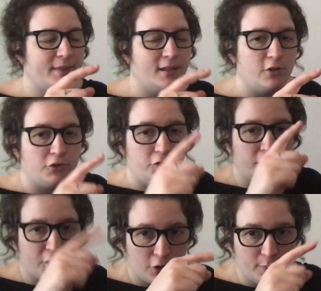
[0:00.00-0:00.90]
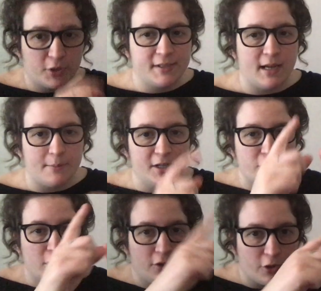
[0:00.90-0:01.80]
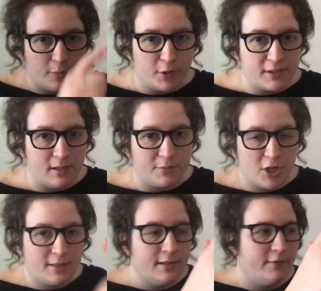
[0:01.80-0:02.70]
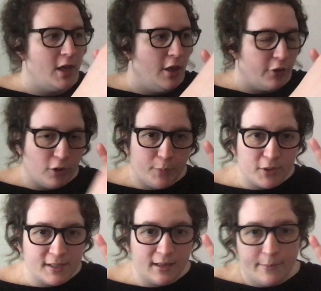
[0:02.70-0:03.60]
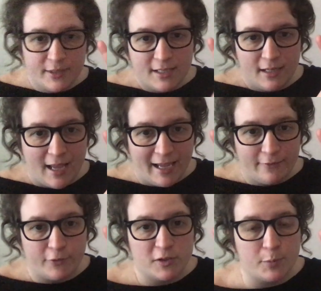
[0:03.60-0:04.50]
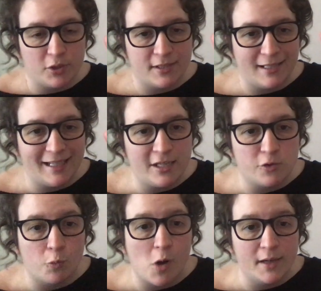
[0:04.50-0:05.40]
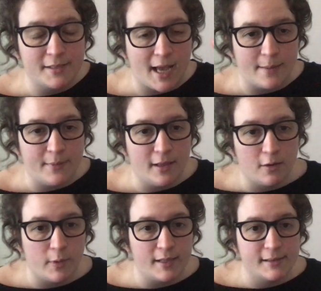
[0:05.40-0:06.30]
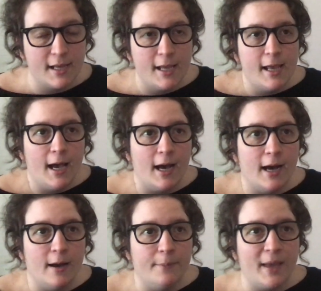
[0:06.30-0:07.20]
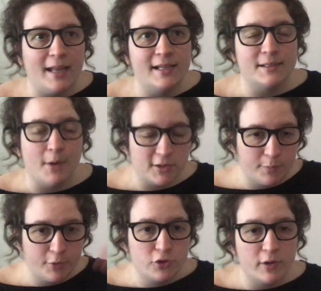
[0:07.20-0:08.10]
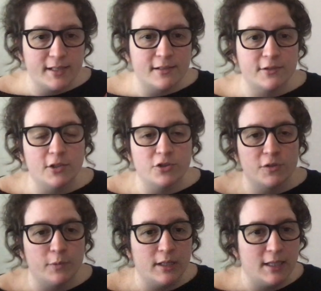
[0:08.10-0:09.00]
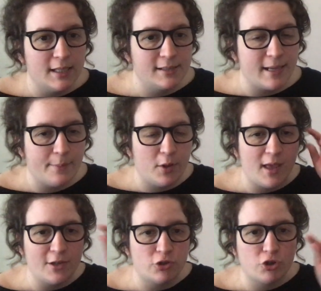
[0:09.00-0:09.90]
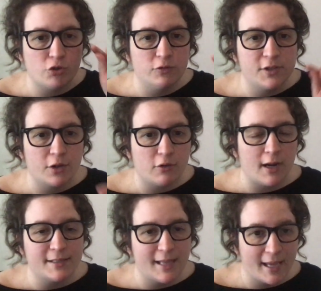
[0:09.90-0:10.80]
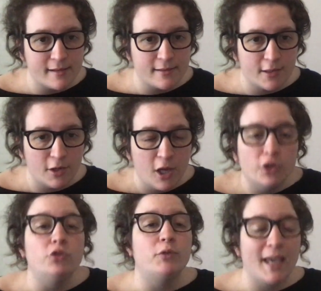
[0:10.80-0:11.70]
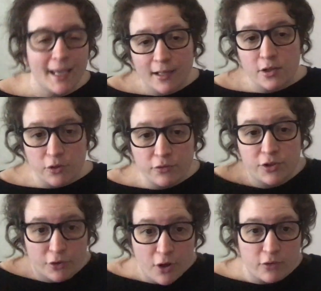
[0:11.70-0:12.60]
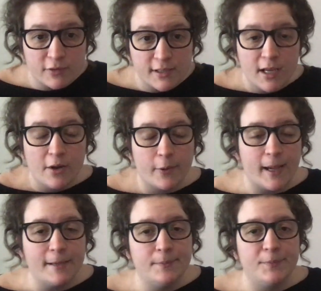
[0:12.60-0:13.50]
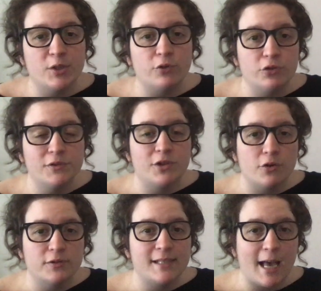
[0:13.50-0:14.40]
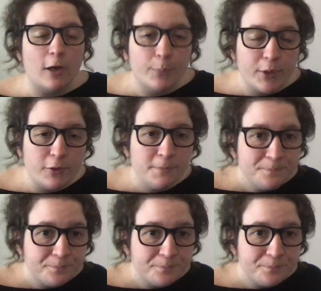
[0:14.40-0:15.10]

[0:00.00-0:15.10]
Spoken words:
you'll use third person omniscient, third person objective, third person limited, and first person each one time in the quiz. And it's multiple choice, so you'll just read the example and choose the correct answer. You can use your notes, okay? So use those to help you.